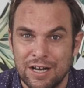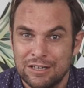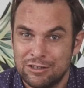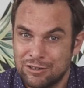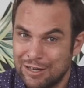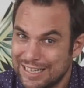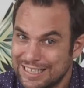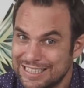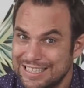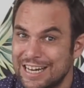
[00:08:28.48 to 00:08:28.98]

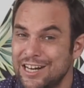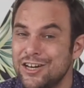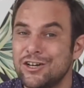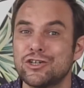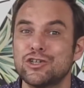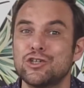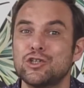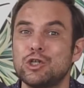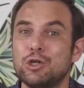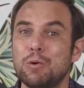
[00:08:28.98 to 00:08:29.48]
So let's say you're
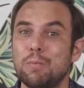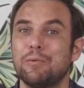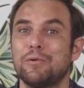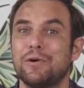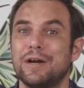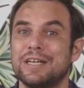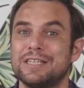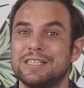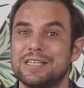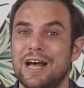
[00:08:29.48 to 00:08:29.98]

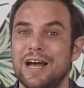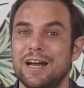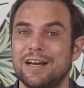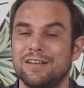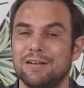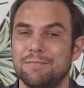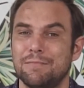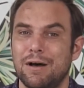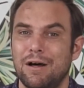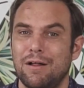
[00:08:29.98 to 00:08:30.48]
super
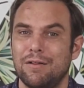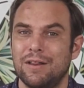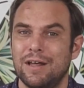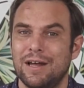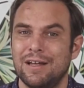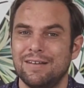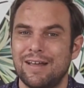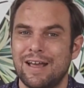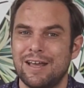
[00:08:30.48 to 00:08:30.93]
excited about that